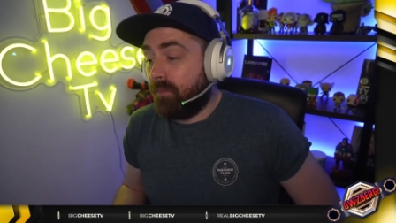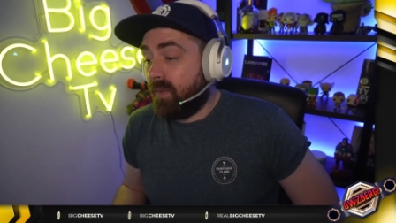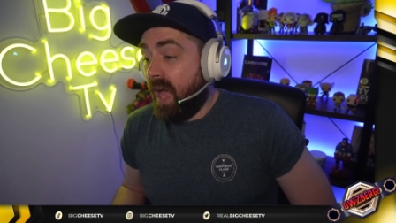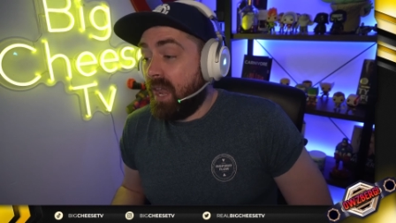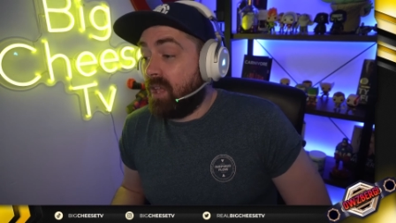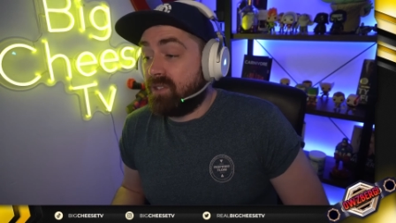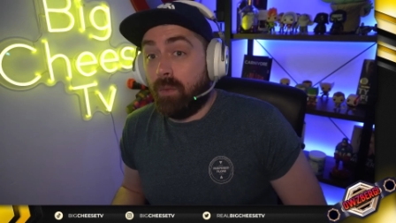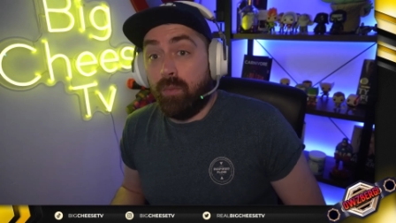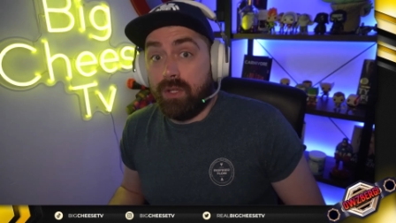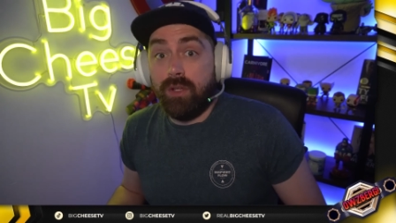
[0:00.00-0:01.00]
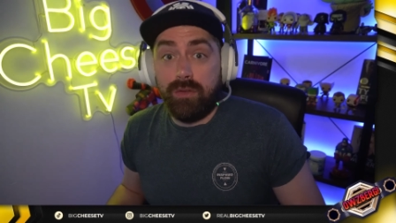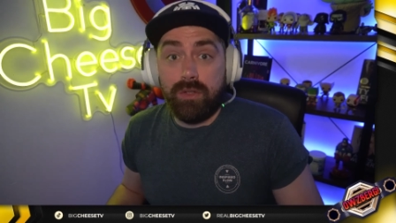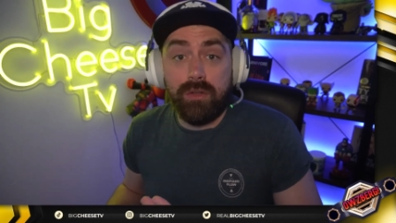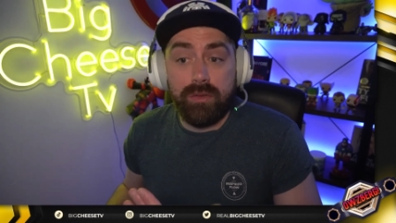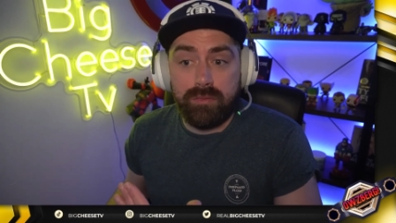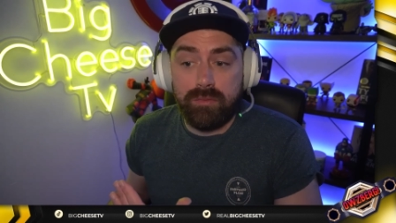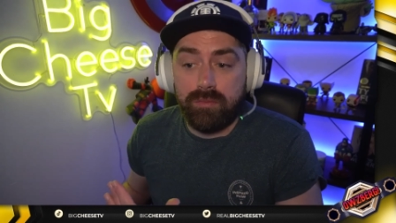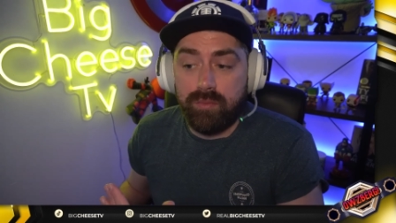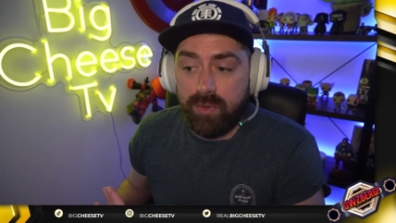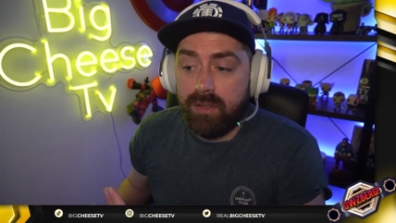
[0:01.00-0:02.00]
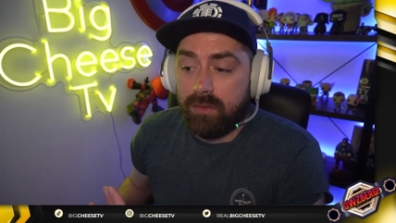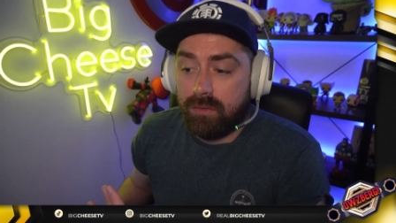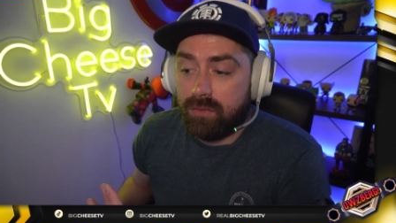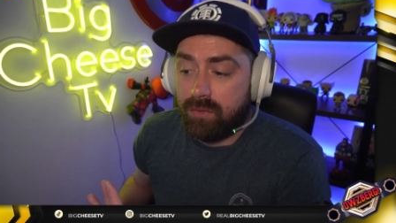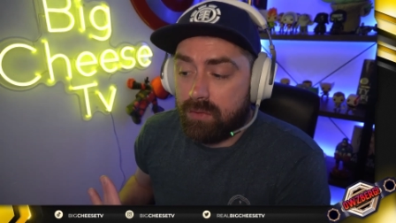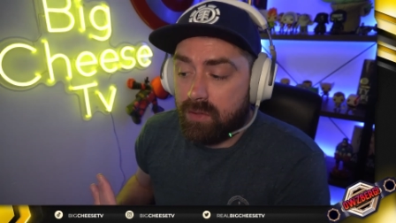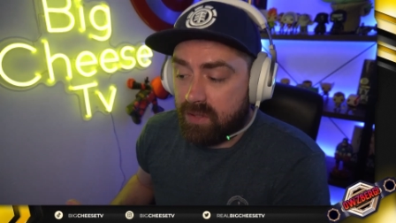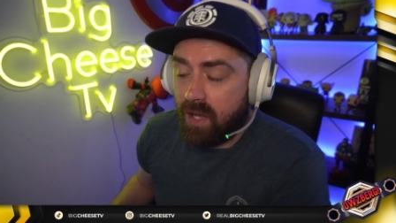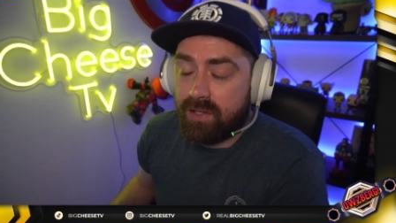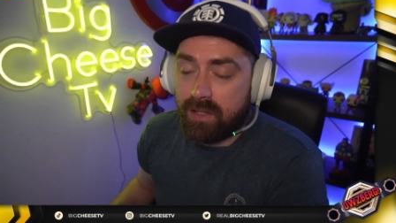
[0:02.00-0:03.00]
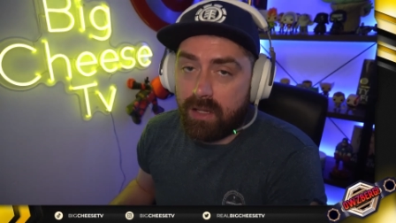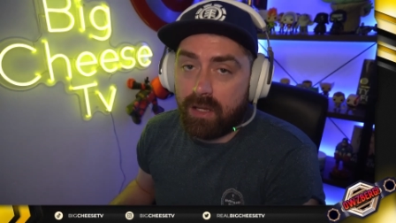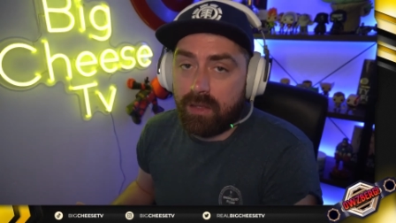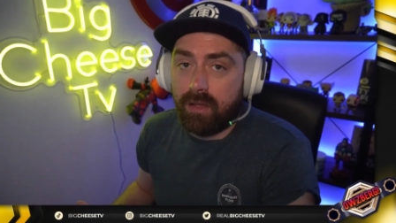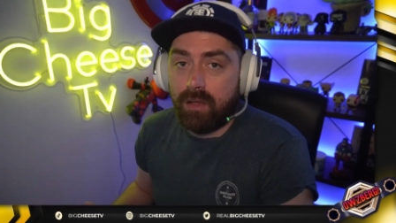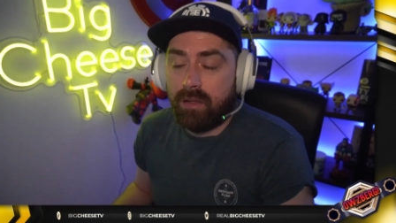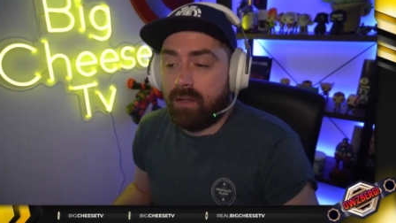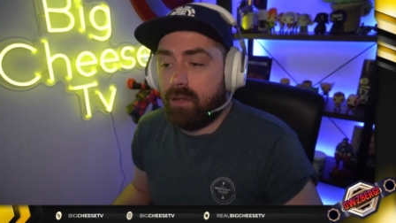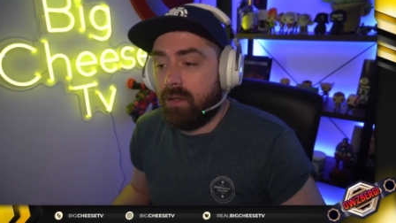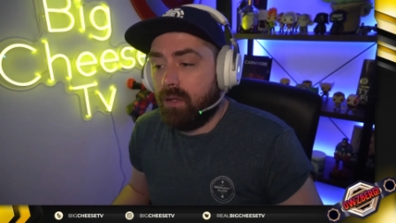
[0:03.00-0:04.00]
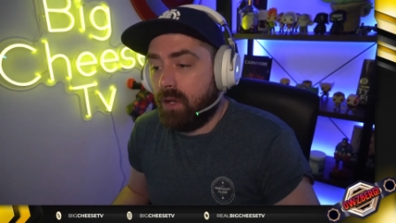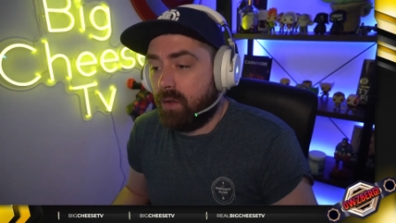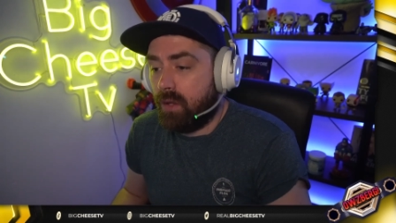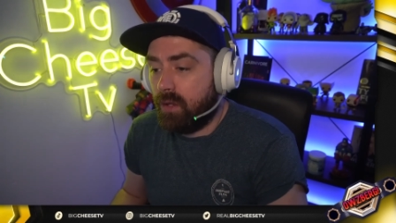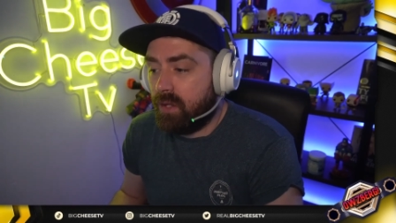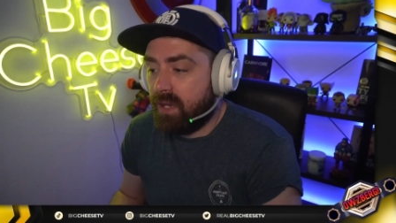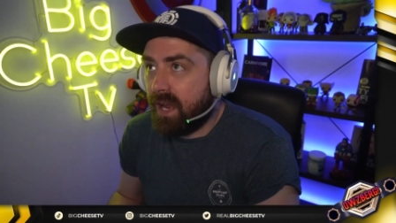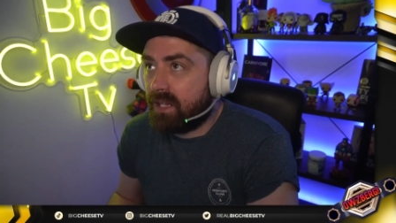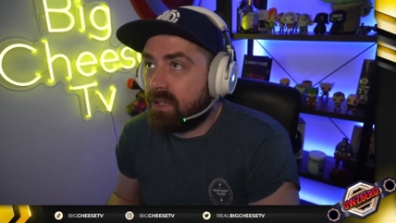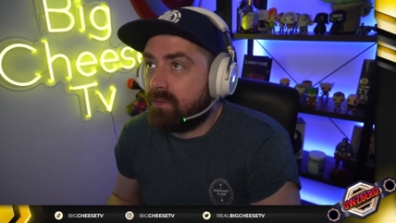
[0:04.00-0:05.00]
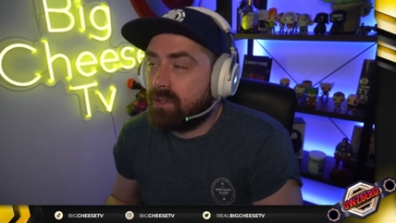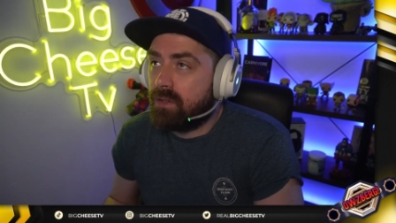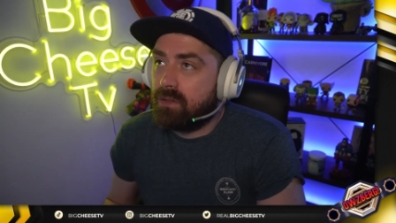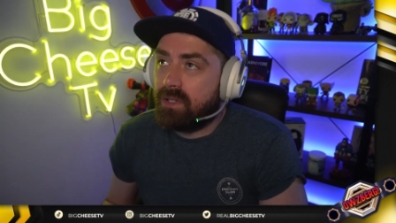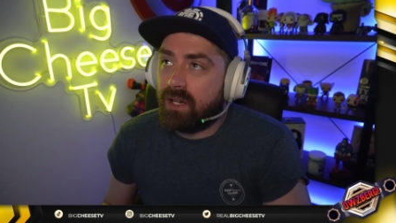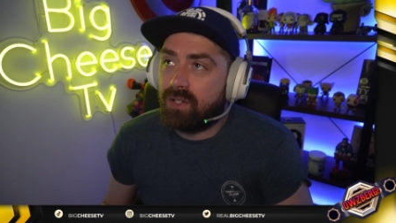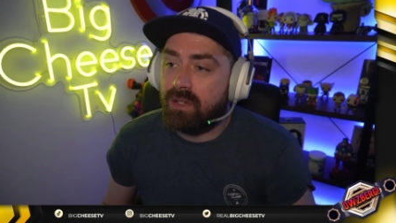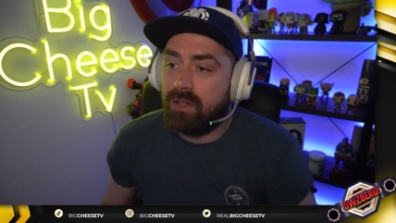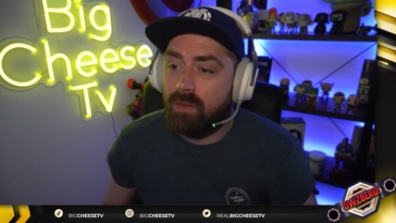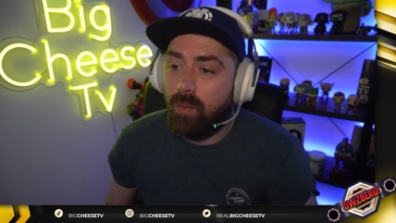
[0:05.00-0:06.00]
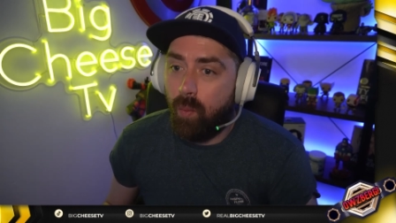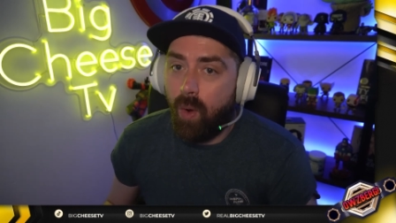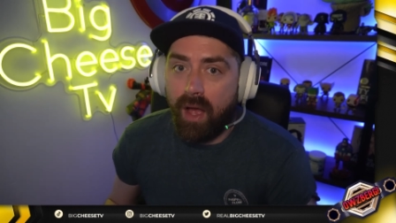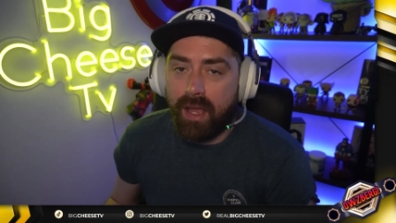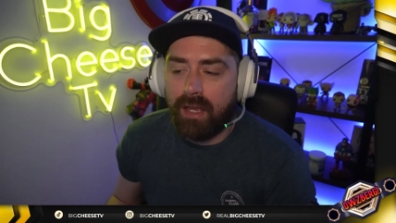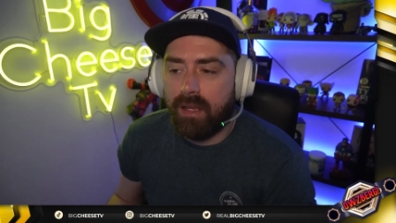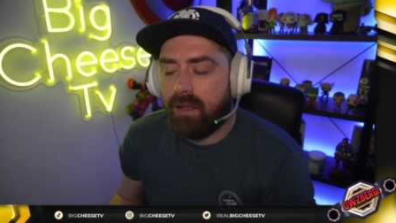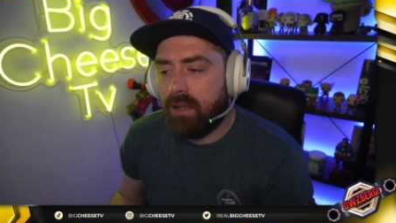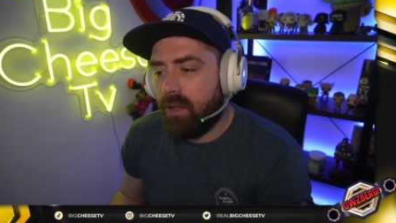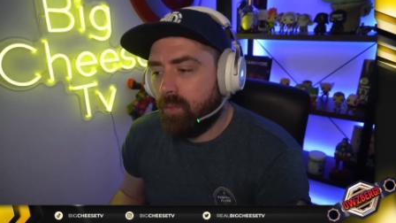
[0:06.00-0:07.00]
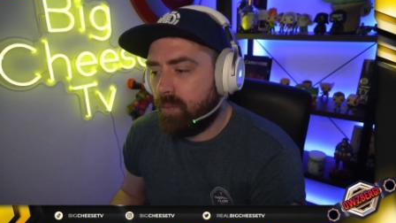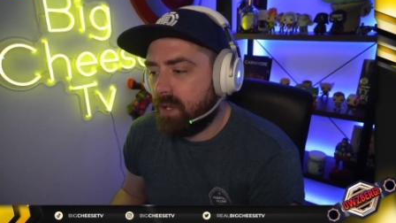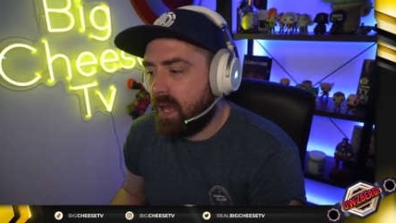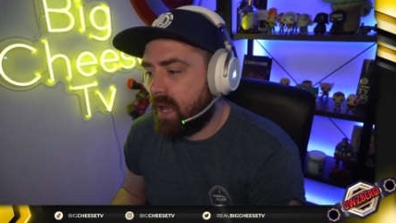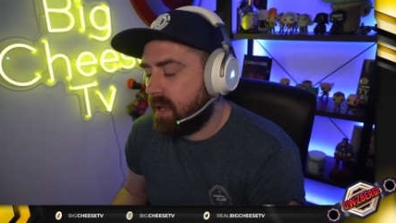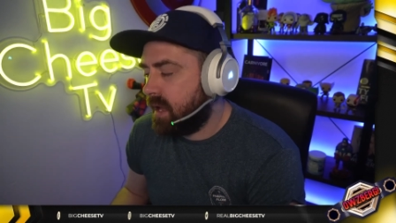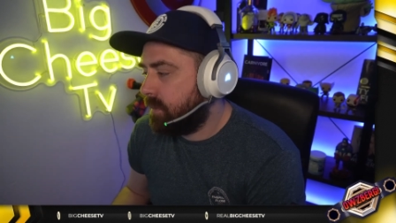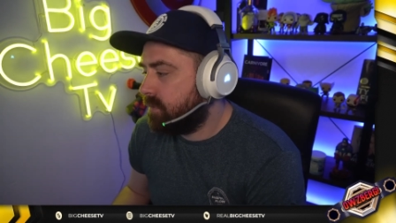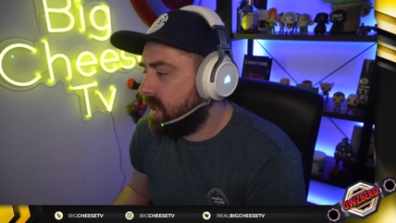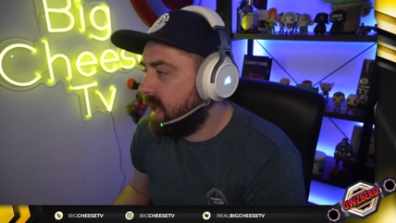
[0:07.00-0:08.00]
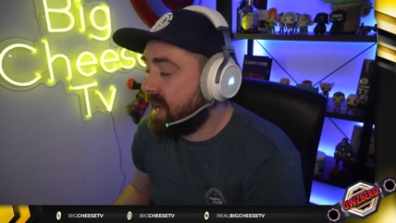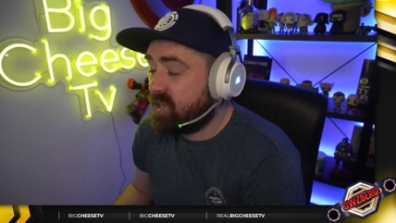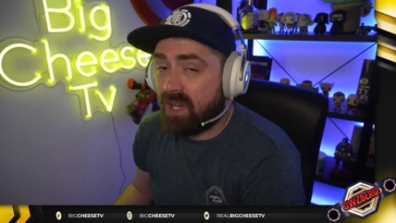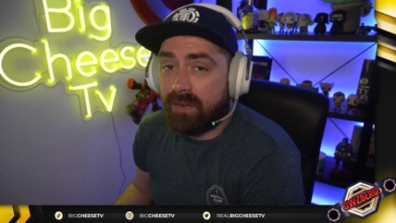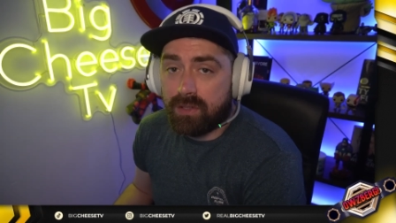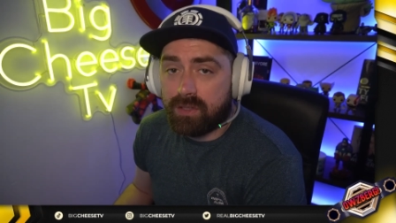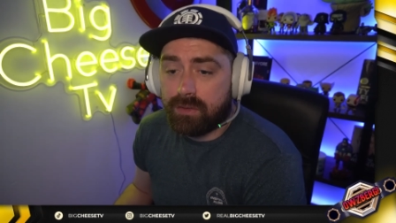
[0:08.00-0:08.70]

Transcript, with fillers: And I'll you'll you'll we'll discuss in the, like the you know the the negatives section why, but yeah, um, energy levels